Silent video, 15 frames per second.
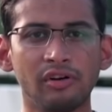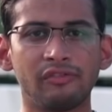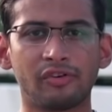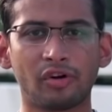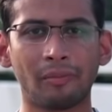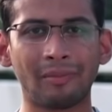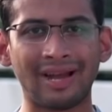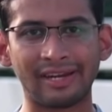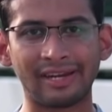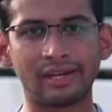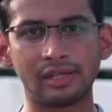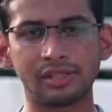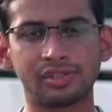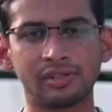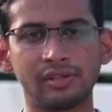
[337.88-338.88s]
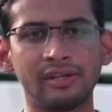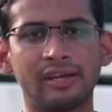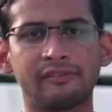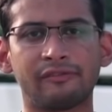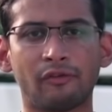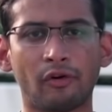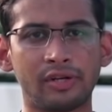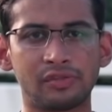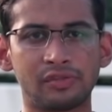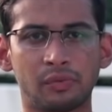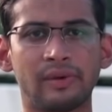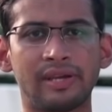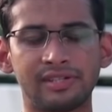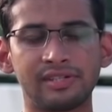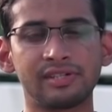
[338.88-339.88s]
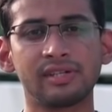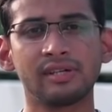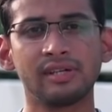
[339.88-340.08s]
from agricultural and forest waste